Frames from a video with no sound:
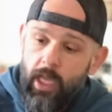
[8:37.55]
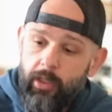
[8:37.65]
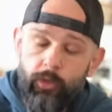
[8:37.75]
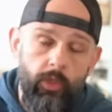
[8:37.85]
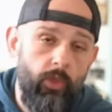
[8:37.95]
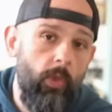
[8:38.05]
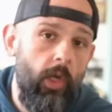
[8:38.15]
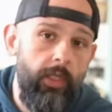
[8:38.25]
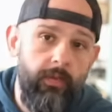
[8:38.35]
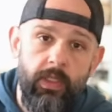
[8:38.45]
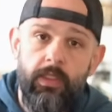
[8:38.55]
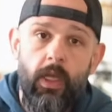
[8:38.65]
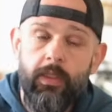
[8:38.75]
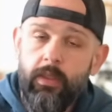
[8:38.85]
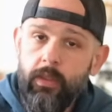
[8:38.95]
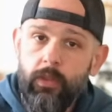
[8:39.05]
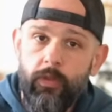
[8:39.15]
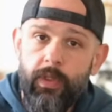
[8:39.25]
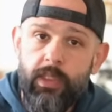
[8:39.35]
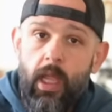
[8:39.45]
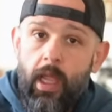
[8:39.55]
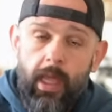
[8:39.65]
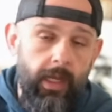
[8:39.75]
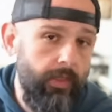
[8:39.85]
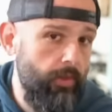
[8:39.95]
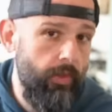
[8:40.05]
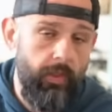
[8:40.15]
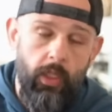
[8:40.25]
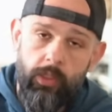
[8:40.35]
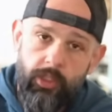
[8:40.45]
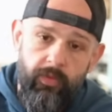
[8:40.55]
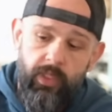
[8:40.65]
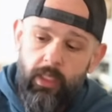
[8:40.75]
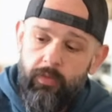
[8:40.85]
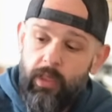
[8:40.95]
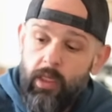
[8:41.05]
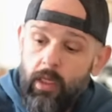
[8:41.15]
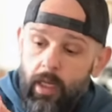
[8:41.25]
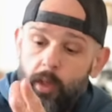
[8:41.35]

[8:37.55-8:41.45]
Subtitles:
I don't know the quality of this non-stick surface, and I don't know the longevity of it.